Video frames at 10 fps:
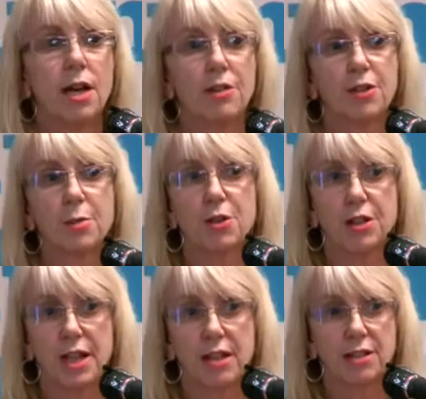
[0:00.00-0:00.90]
the
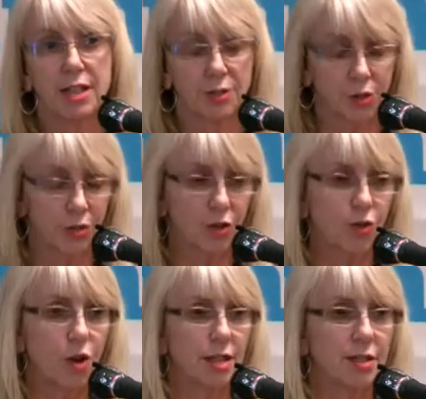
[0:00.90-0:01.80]
community health centers
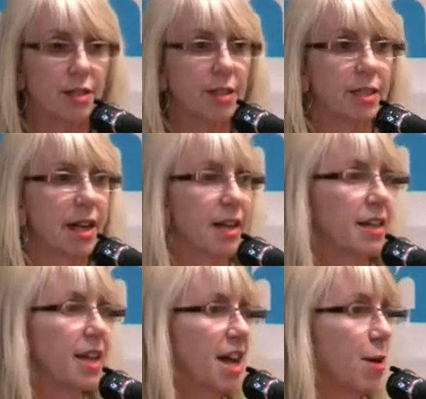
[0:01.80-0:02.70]
across the state.
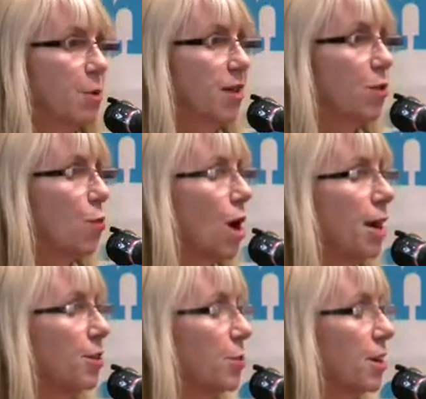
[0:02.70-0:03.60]
We have a
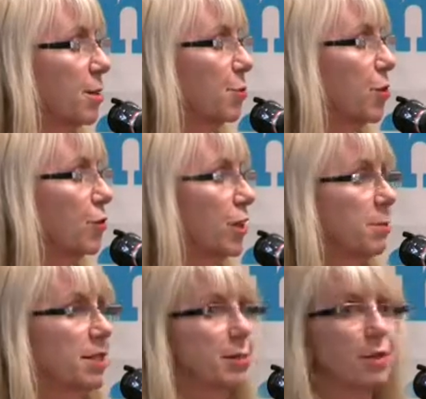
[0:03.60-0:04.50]
wide array of
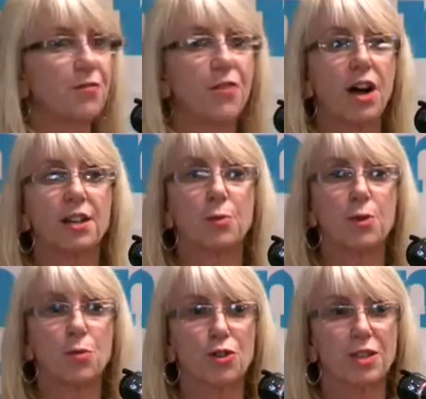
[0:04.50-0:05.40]
programs that we fund and
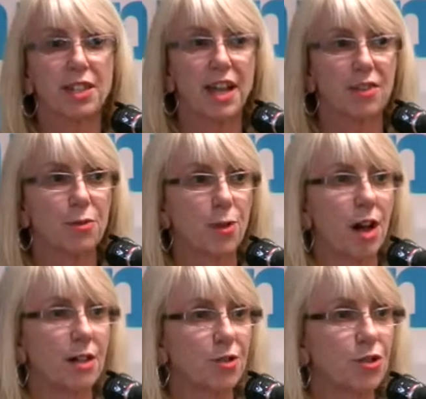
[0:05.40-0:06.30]
we work together
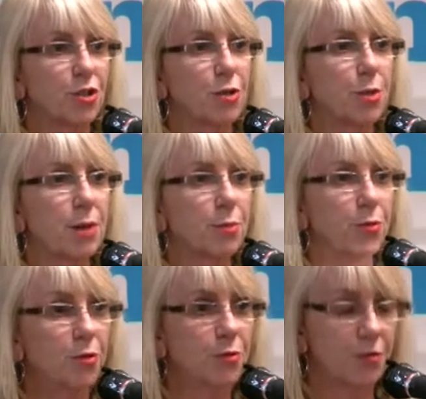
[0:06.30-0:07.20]
on to
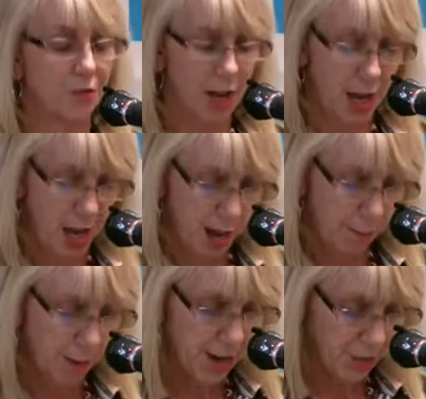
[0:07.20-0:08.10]
improve
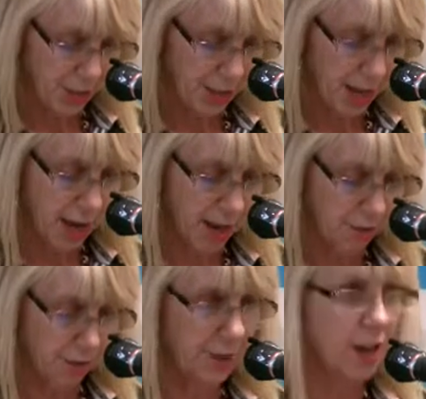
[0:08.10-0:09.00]
patients' health.